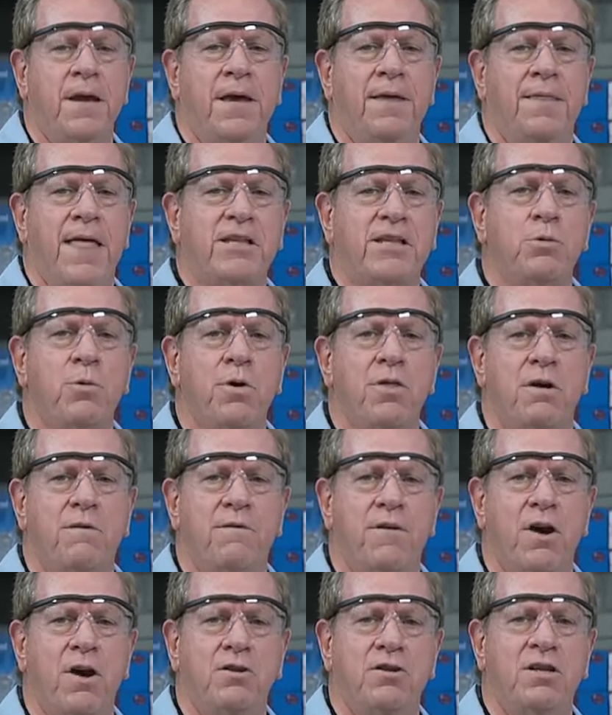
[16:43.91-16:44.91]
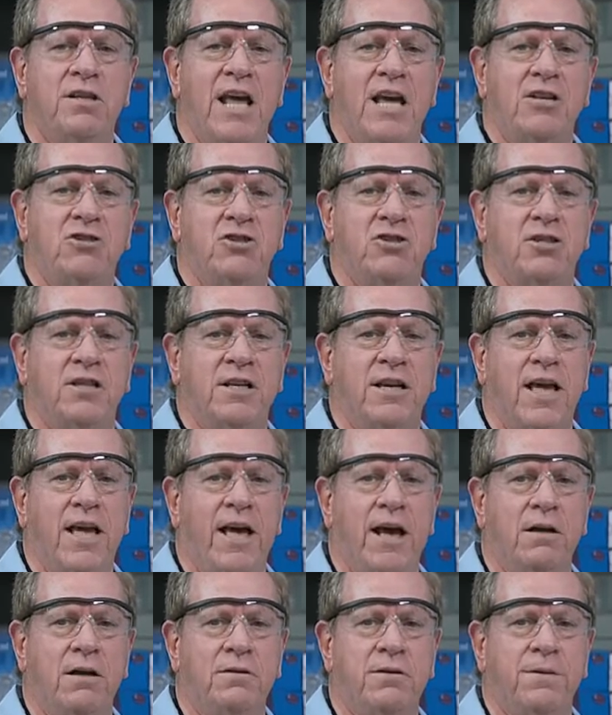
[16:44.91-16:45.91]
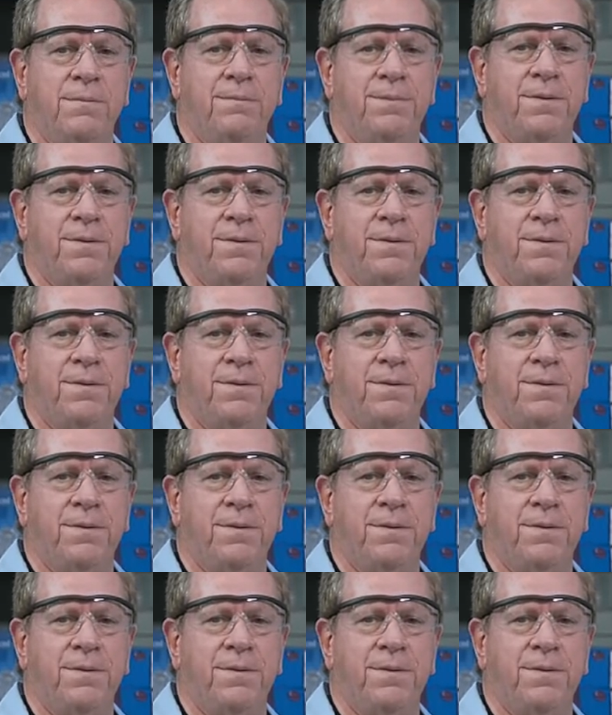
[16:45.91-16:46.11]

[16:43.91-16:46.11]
and that's where they're very tenaciously held.